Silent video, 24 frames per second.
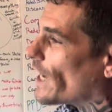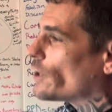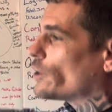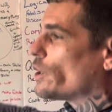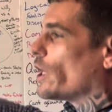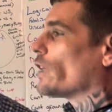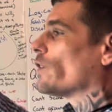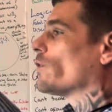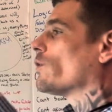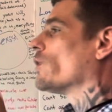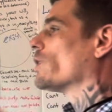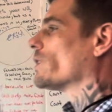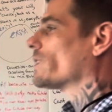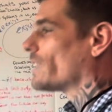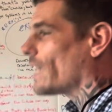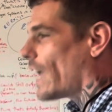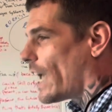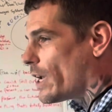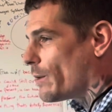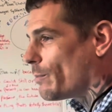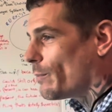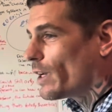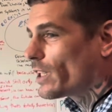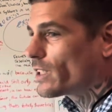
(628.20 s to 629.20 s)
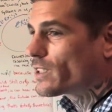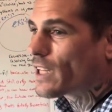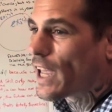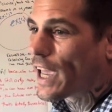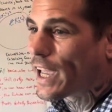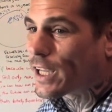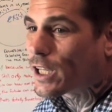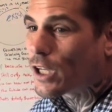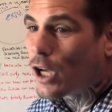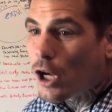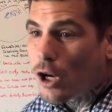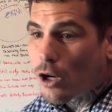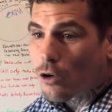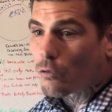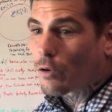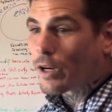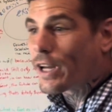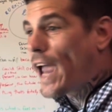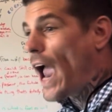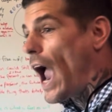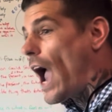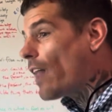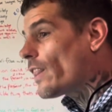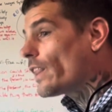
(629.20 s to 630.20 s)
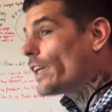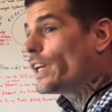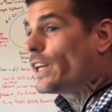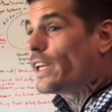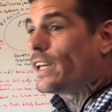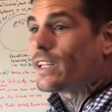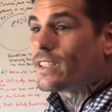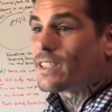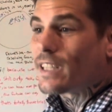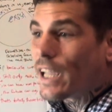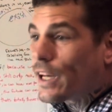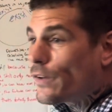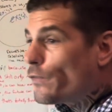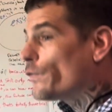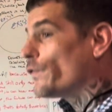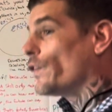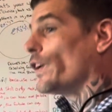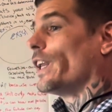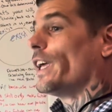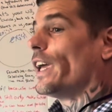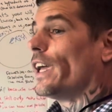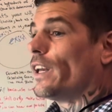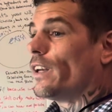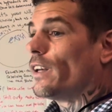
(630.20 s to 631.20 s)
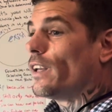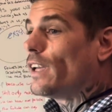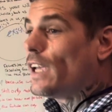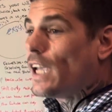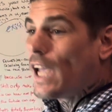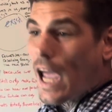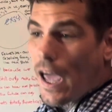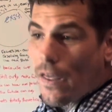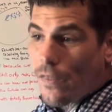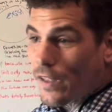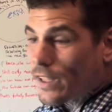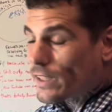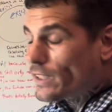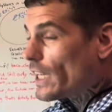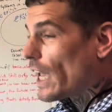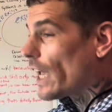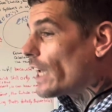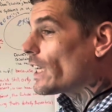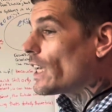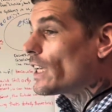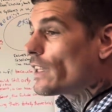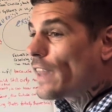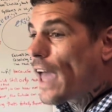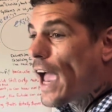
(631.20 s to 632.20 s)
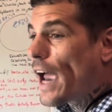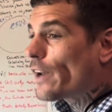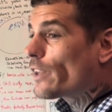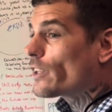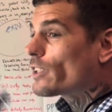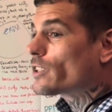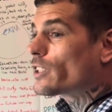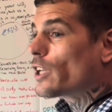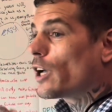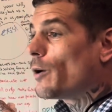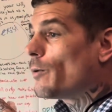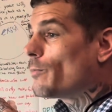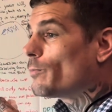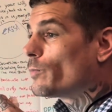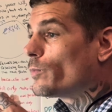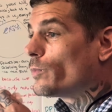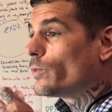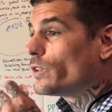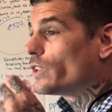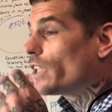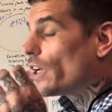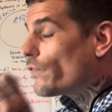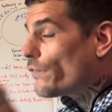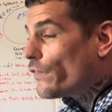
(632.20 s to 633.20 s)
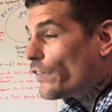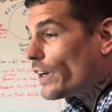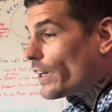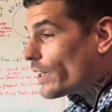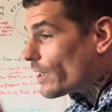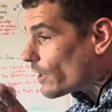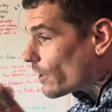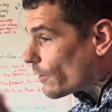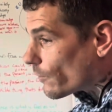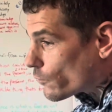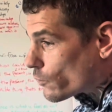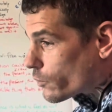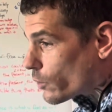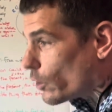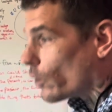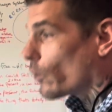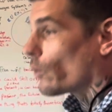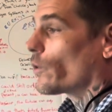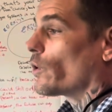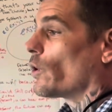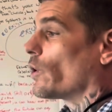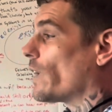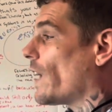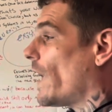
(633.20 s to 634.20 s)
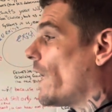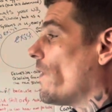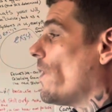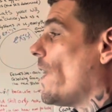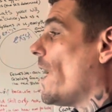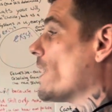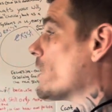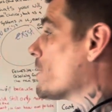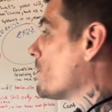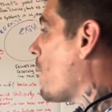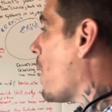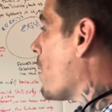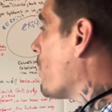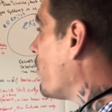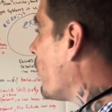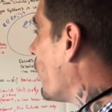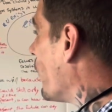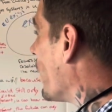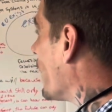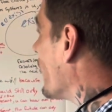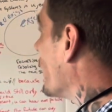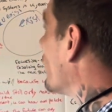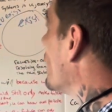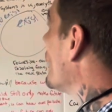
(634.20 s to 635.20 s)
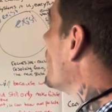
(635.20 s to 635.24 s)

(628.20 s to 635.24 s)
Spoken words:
general statements like reality is infinite, and then taking that as some definitive truth. Okay, that's my point.